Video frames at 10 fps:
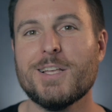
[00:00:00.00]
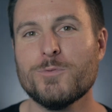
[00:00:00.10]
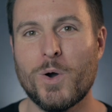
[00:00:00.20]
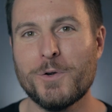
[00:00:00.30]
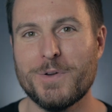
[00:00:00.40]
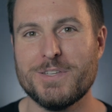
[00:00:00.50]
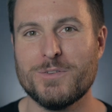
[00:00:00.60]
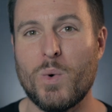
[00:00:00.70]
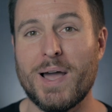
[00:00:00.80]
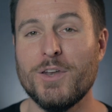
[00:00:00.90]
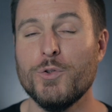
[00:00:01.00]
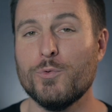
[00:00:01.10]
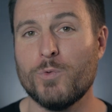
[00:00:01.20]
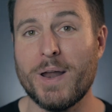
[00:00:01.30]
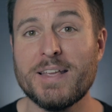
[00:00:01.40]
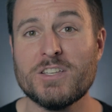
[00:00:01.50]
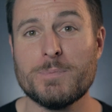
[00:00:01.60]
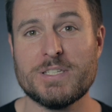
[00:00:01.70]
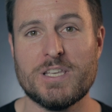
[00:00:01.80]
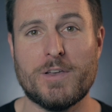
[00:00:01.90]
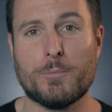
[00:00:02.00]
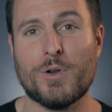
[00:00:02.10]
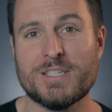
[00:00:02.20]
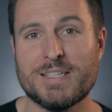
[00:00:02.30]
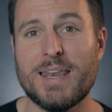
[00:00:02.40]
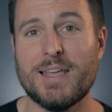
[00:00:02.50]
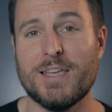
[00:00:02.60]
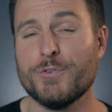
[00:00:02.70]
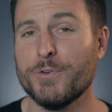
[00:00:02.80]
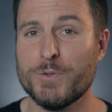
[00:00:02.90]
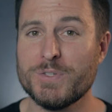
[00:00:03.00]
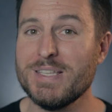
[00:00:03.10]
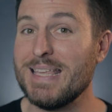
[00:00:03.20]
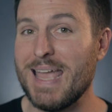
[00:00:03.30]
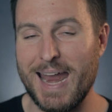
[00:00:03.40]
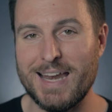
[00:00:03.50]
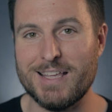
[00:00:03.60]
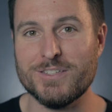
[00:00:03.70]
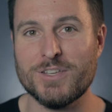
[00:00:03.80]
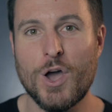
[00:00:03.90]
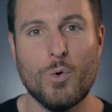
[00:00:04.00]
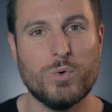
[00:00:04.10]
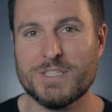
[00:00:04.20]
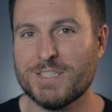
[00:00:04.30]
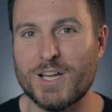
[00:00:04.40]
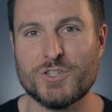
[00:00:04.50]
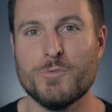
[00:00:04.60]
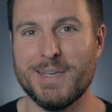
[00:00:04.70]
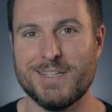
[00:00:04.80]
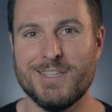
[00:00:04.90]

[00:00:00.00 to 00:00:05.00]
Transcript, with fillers: That's one reason why a new running-specific prosthetic introduced in the 80s was such a big